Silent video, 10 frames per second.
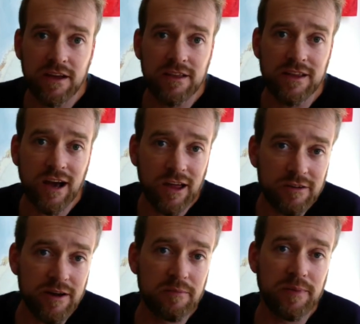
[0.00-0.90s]
The
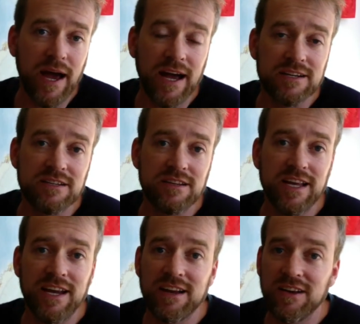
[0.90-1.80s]
other impact
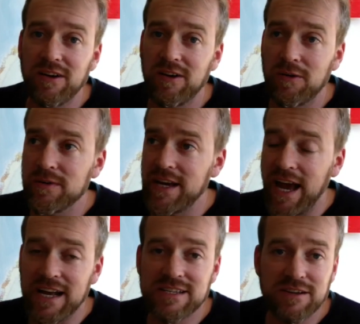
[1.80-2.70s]
that only
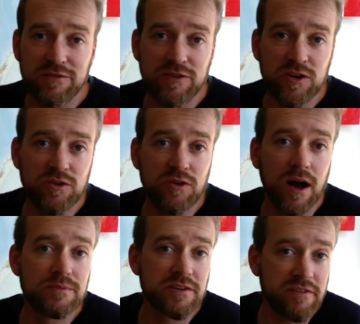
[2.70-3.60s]
has a few
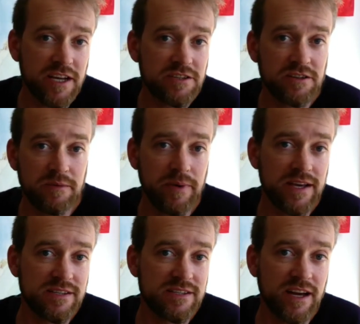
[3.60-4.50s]
observationally
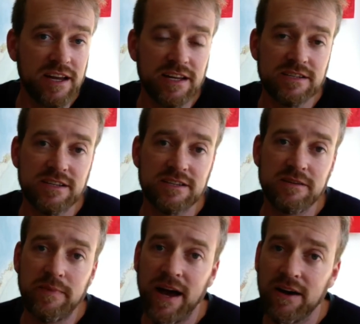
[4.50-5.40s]
based studies is
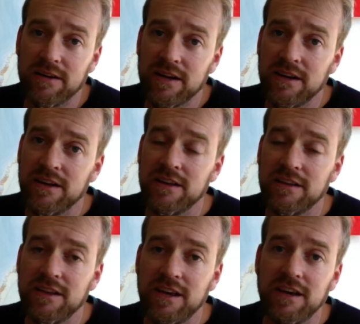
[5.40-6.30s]
about
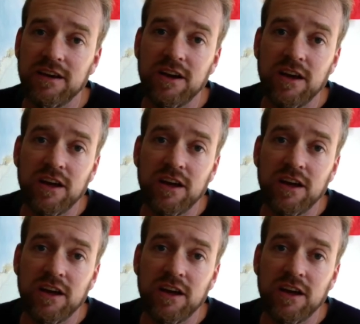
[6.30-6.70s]
the